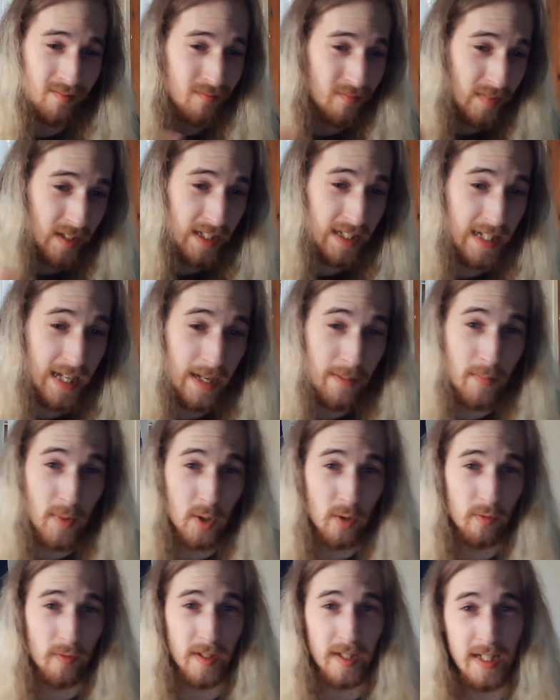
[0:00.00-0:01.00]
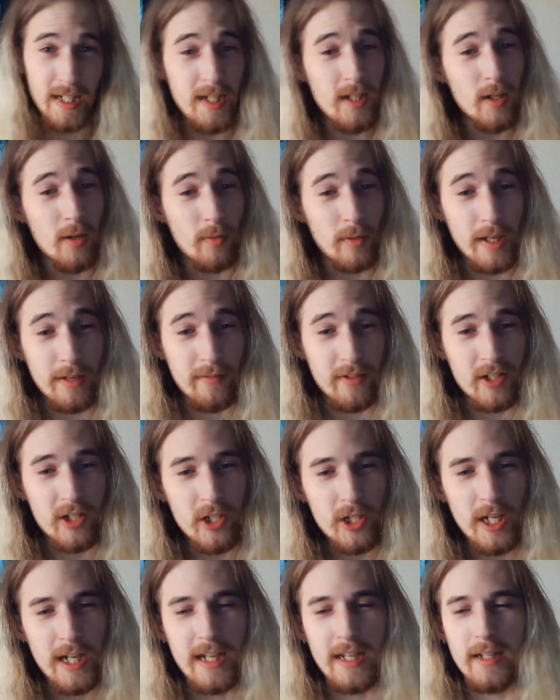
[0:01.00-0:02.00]
he ain't moving, he don't give a
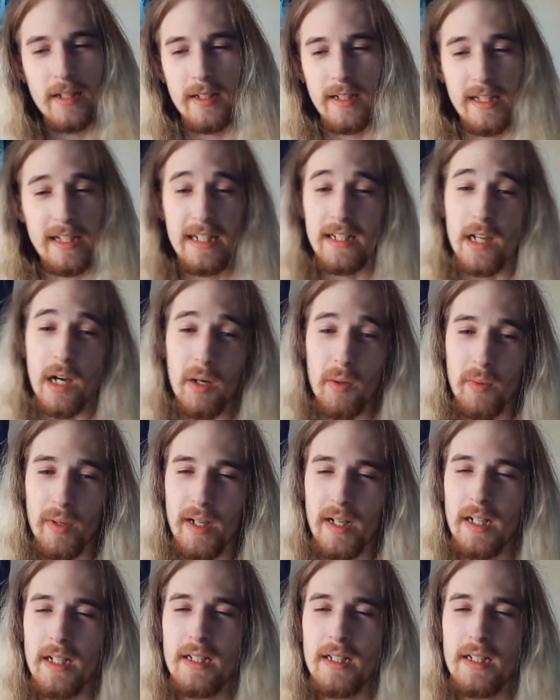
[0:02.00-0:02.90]
shit, he going.